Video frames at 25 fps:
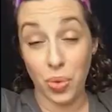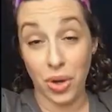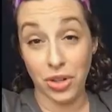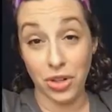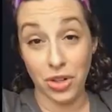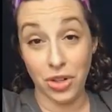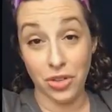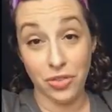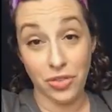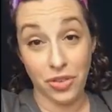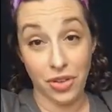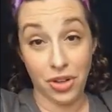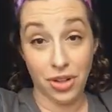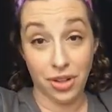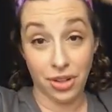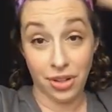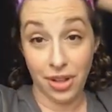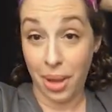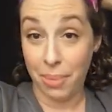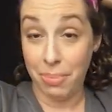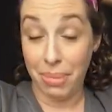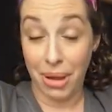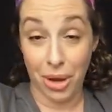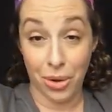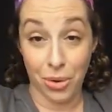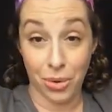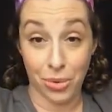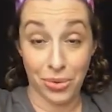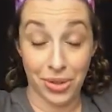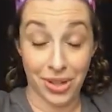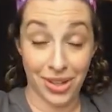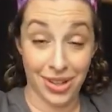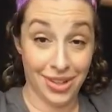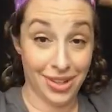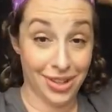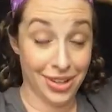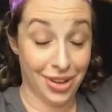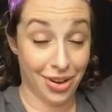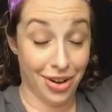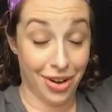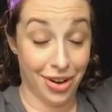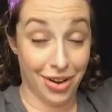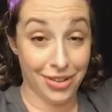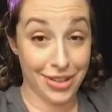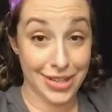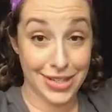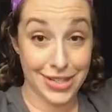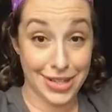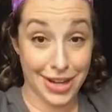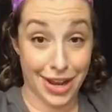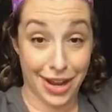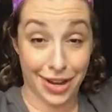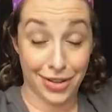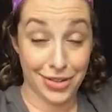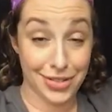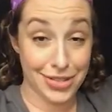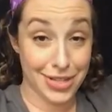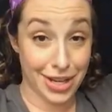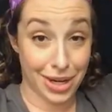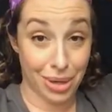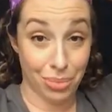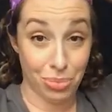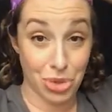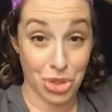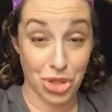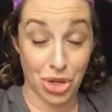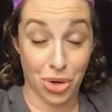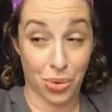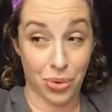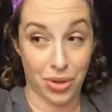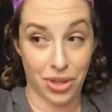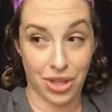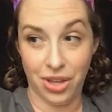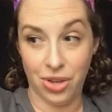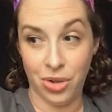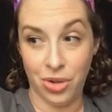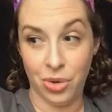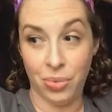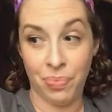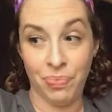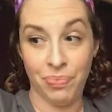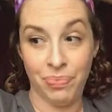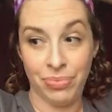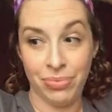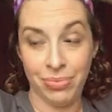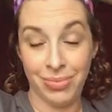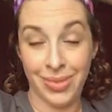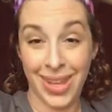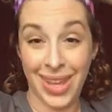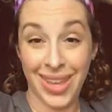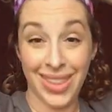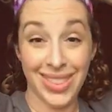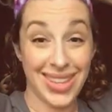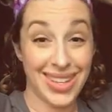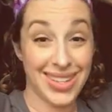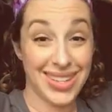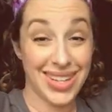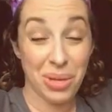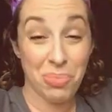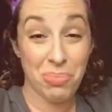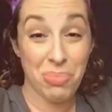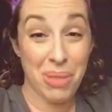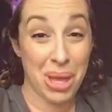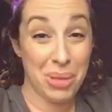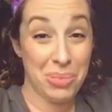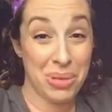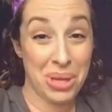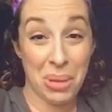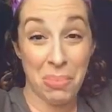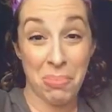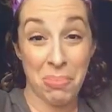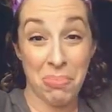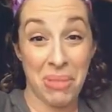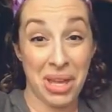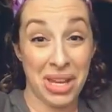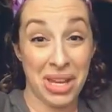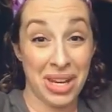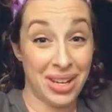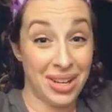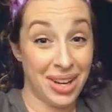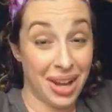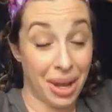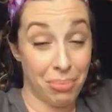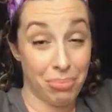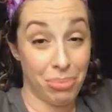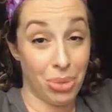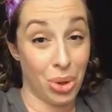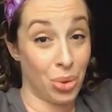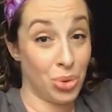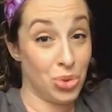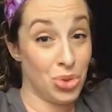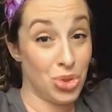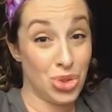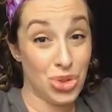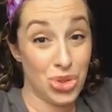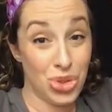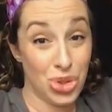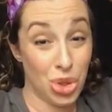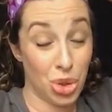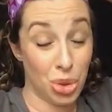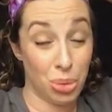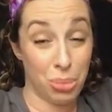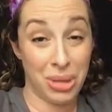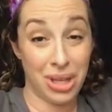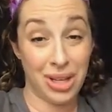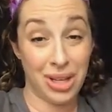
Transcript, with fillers: wonderful about all the styles that I'm showing you, they take maybe a minute at most, 2